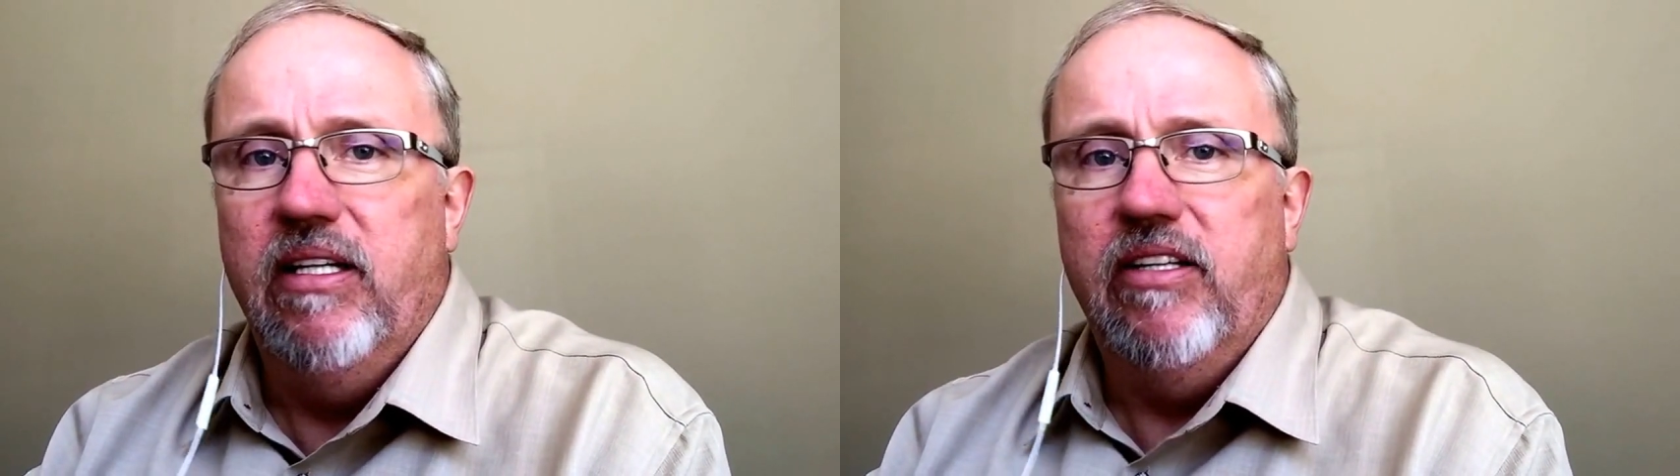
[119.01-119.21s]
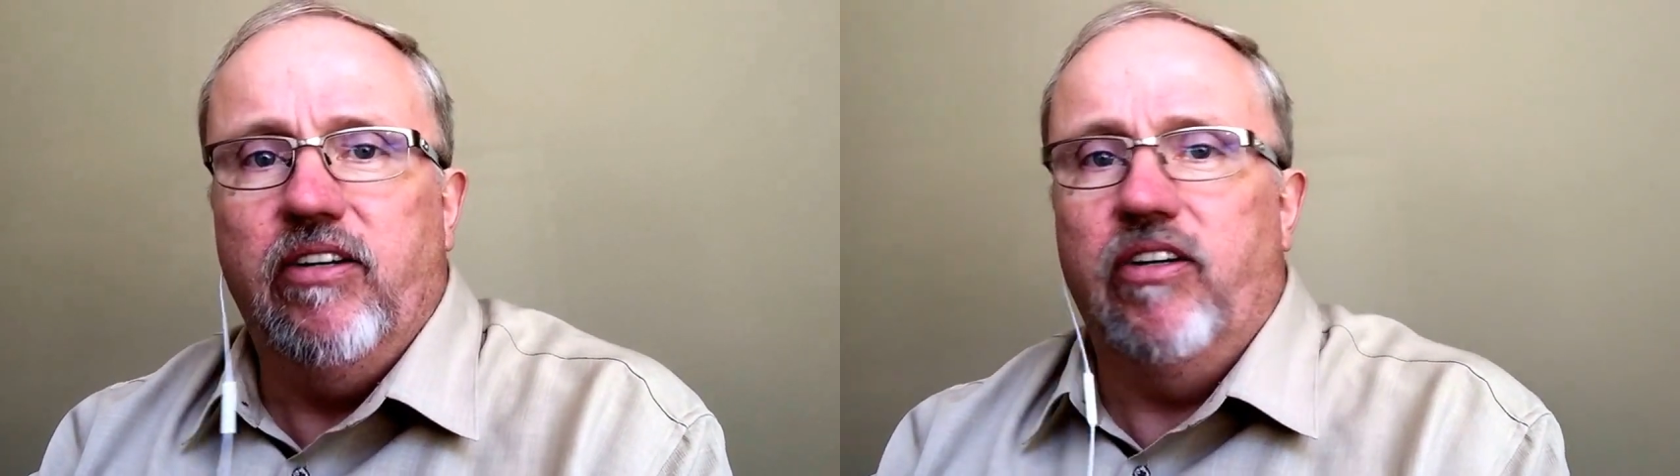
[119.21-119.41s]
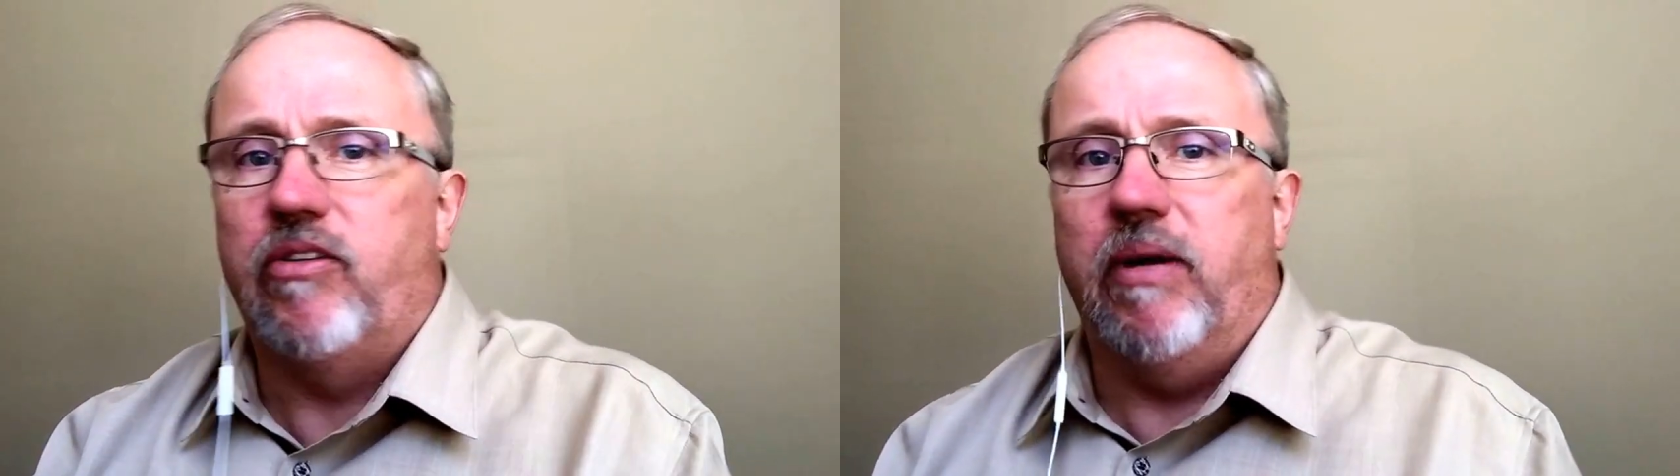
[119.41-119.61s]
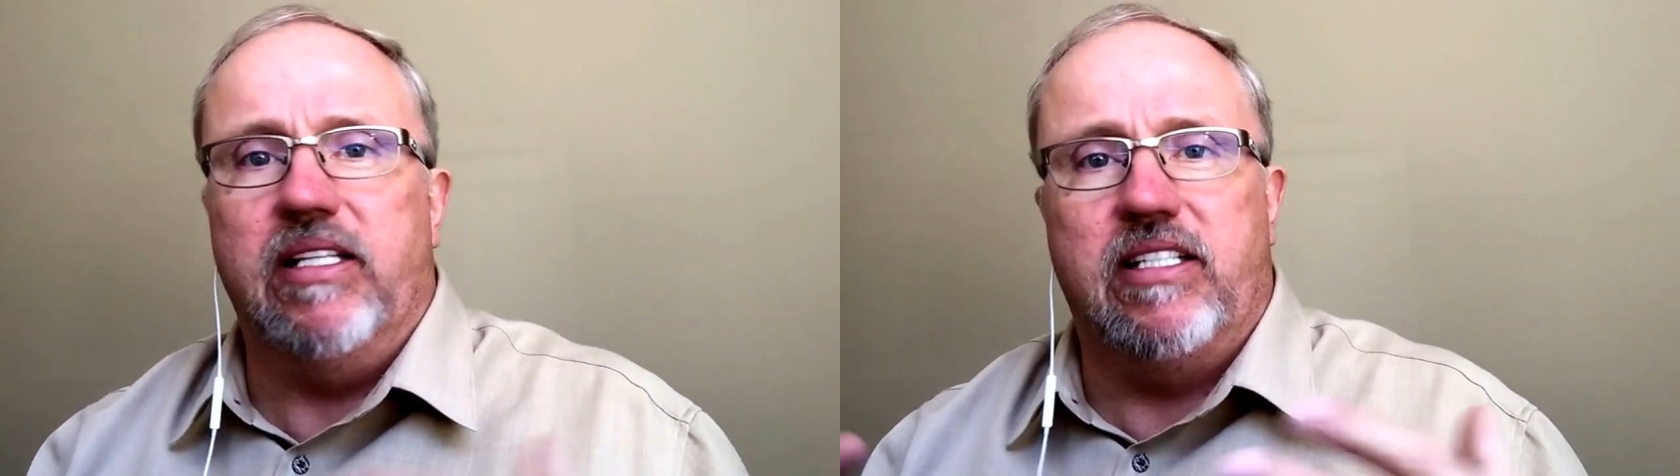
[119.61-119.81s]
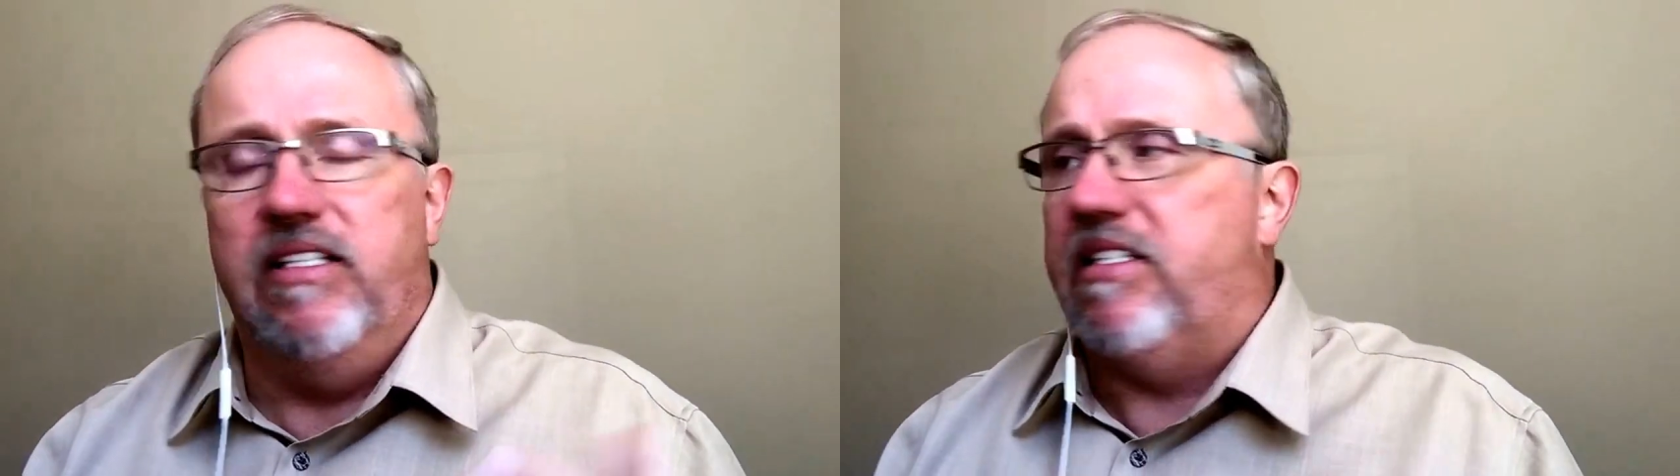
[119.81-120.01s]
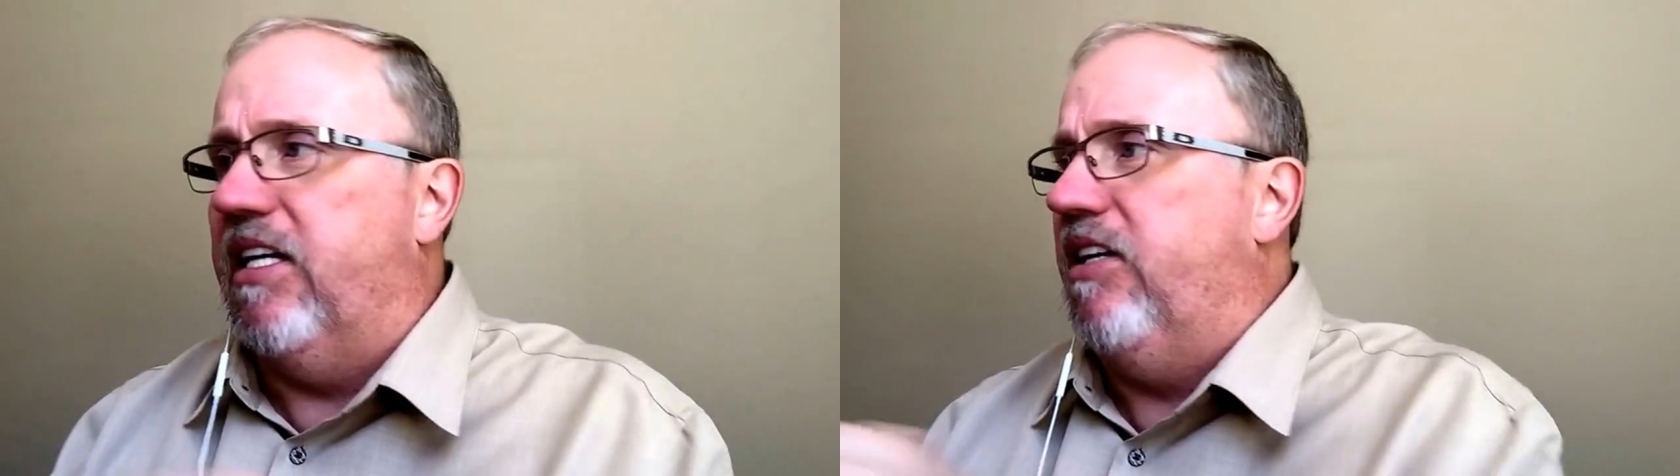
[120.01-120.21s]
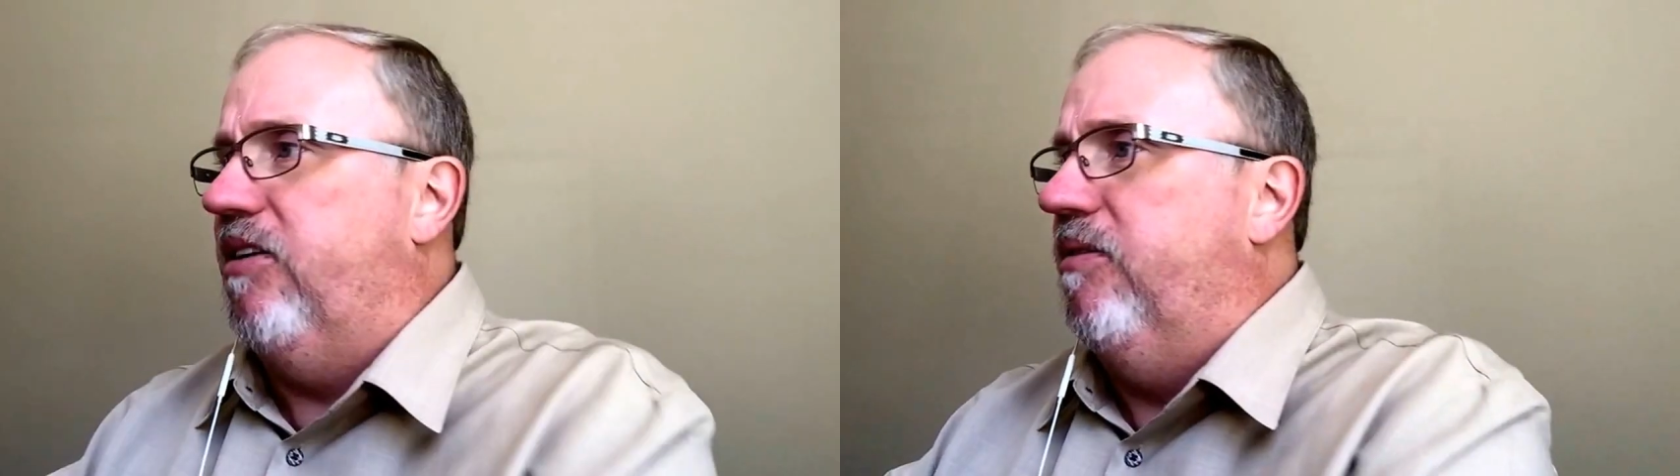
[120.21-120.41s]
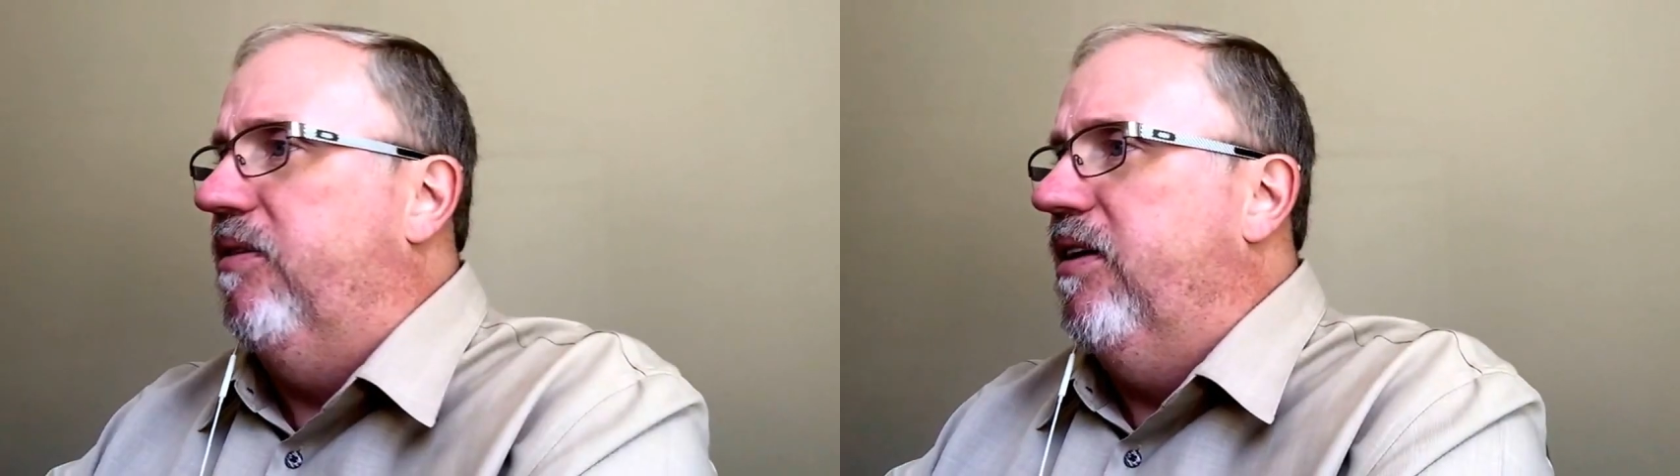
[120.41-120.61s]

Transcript: The earthquakes continue,